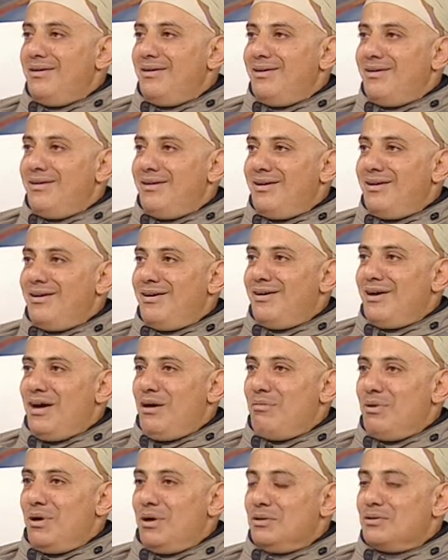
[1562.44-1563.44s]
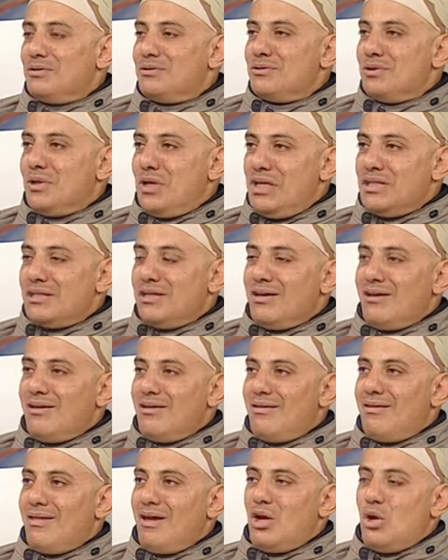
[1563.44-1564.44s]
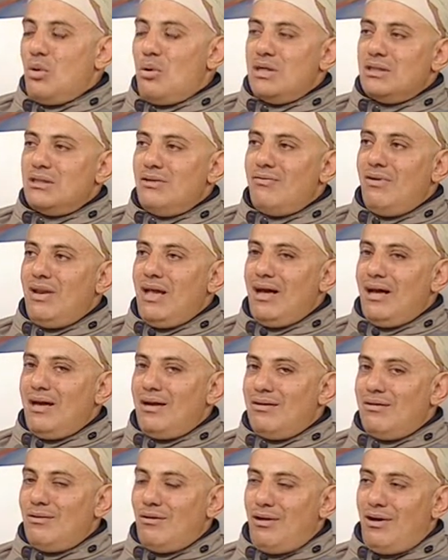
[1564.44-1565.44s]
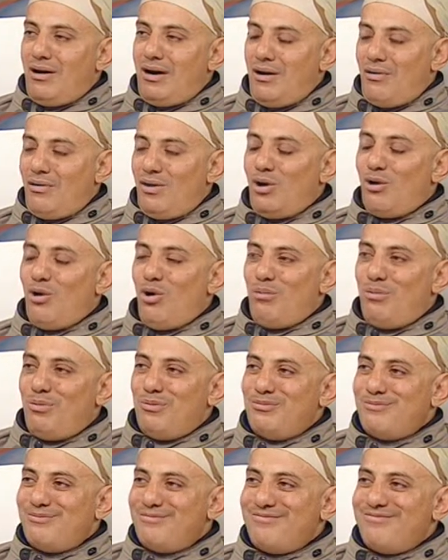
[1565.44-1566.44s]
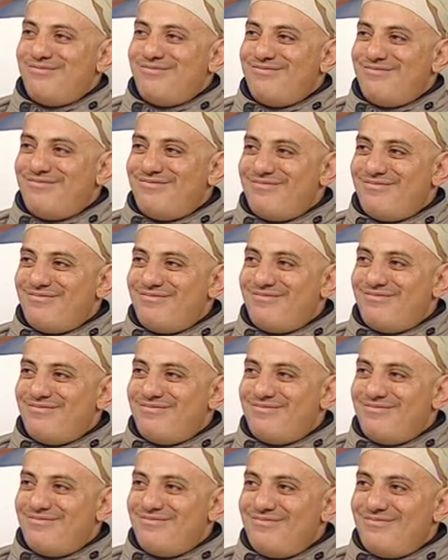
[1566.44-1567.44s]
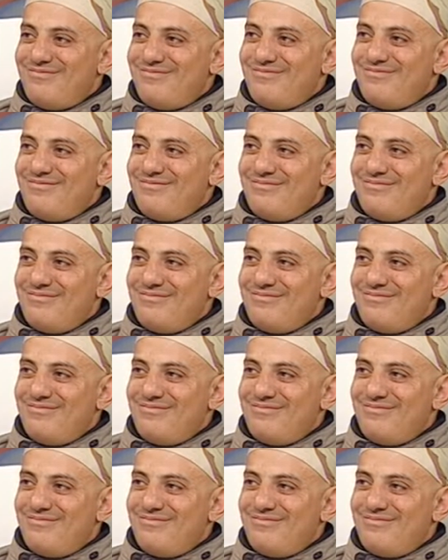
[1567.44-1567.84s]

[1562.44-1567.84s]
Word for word: uh, about raising the Kuwaiti flag around the globe. Dear viewers,